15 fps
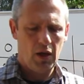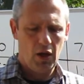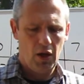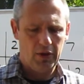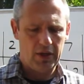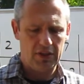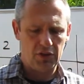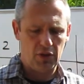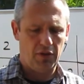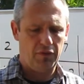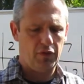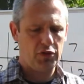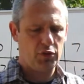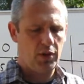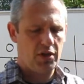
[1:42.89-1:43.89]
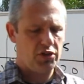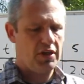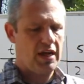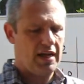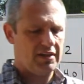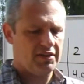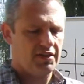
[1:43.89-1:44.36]
Okay, so the first question
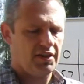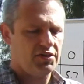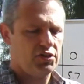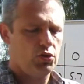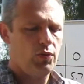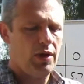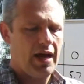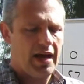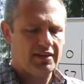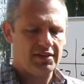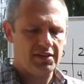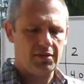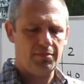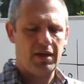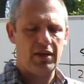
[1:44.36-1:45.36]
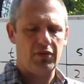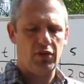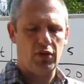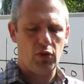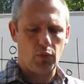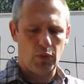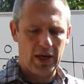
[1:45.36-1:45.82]
asks us to estimate
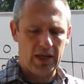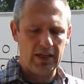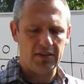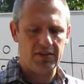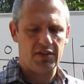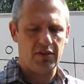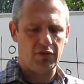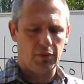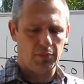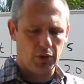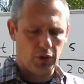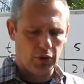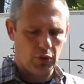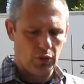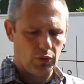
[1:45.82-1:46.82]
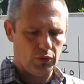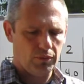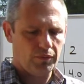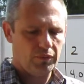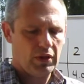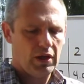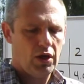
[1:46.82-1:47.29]
the radius of the balloon
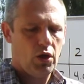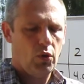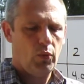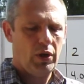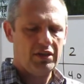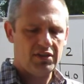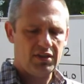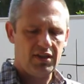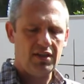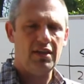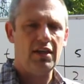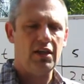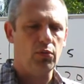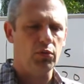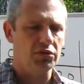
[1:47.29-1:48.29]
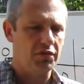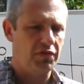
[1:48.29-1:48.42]
when t equals